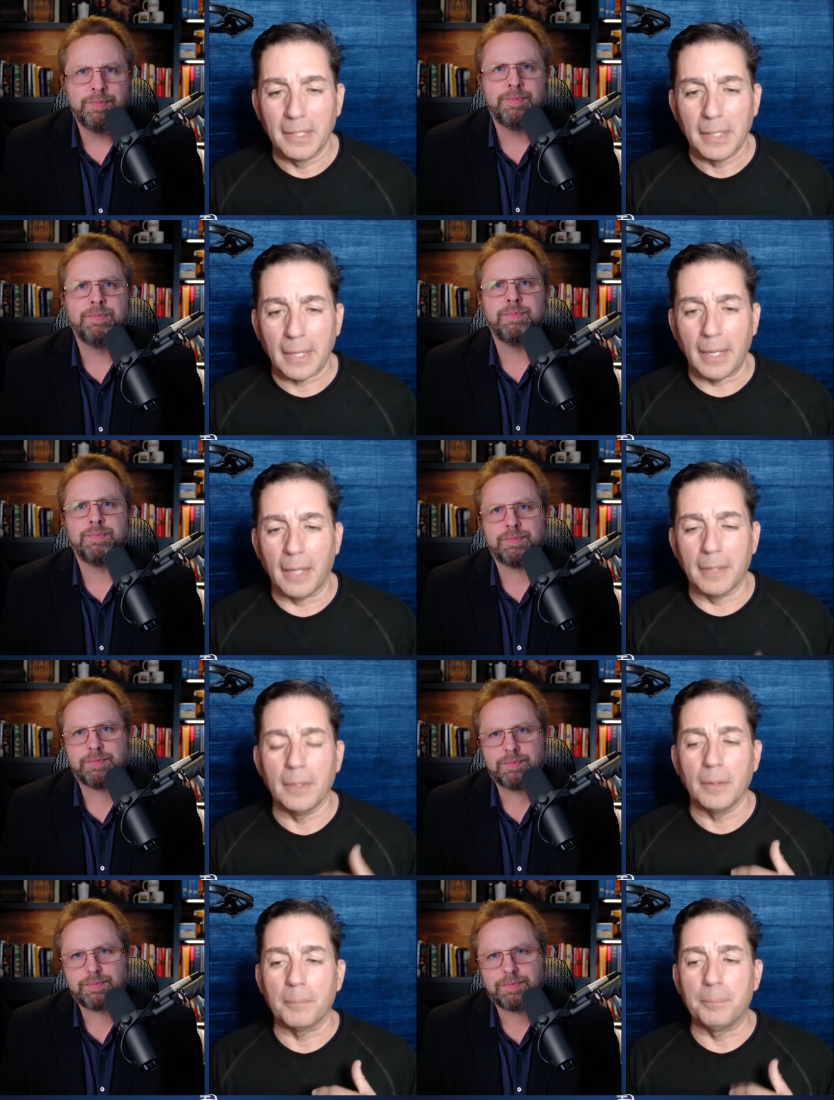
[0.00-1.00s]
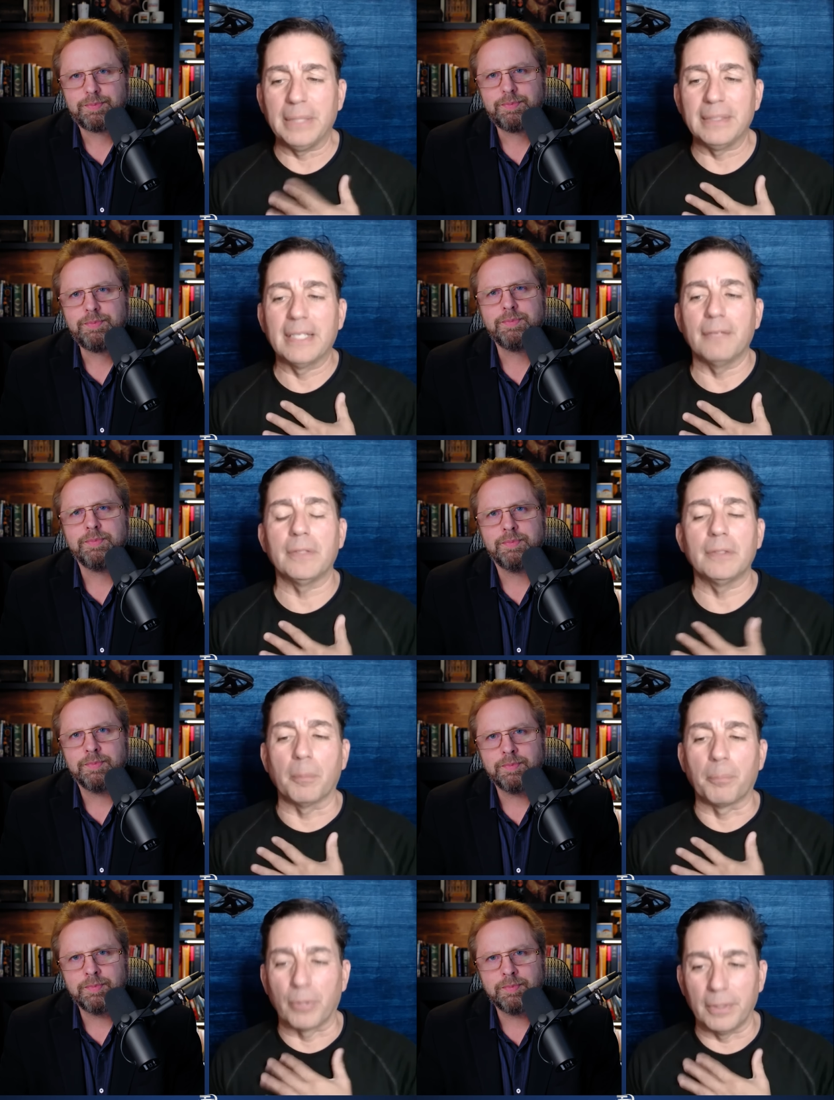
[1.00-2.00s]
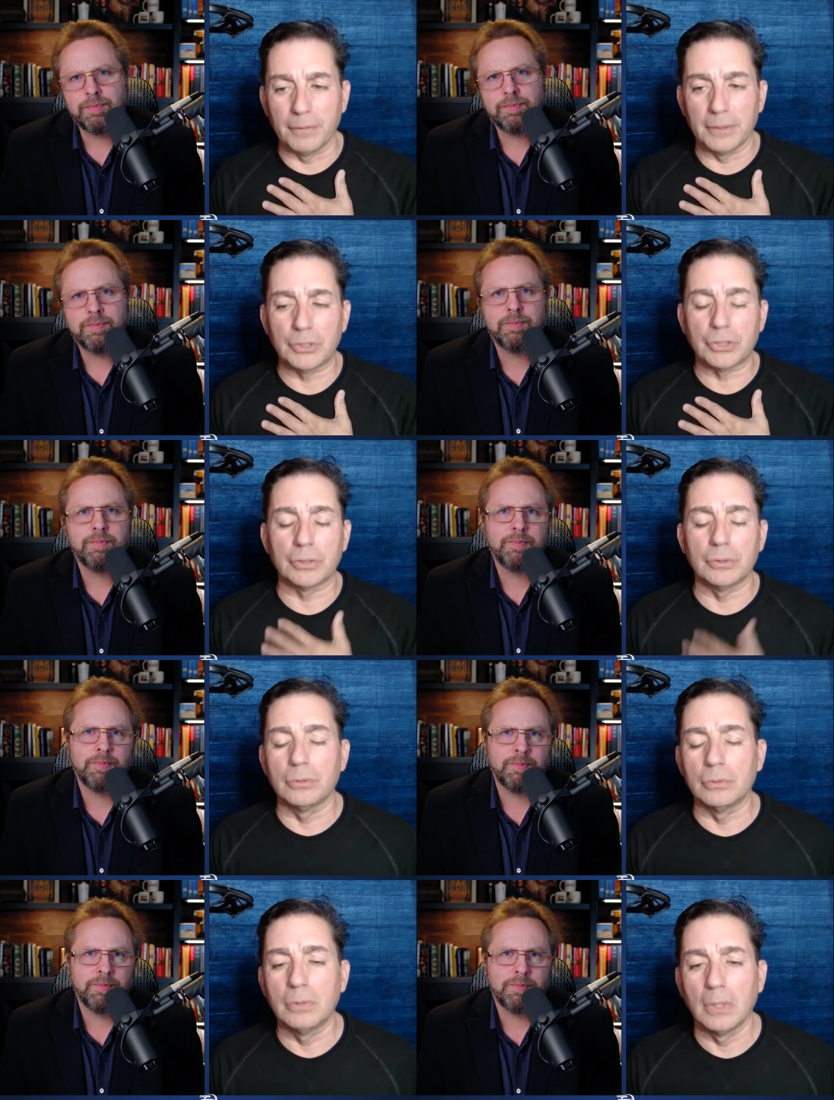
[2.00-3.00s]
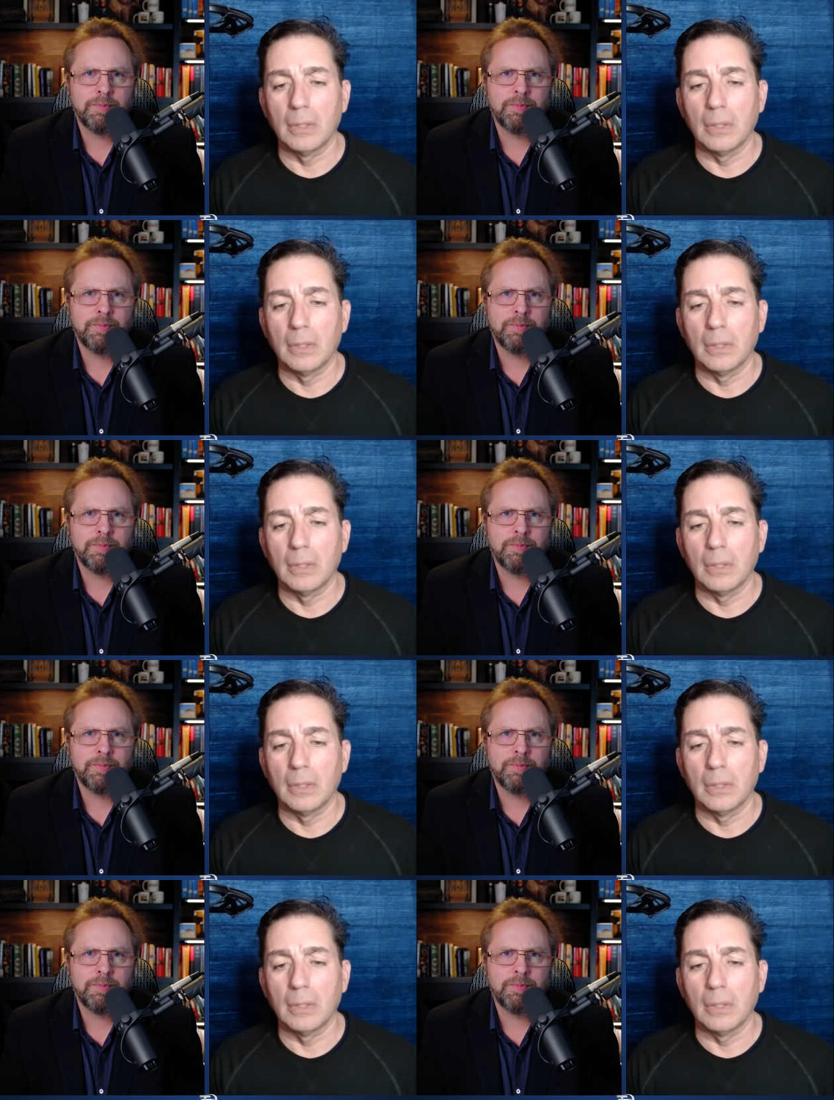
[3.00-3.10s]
Speaker 1: and been given the privilege to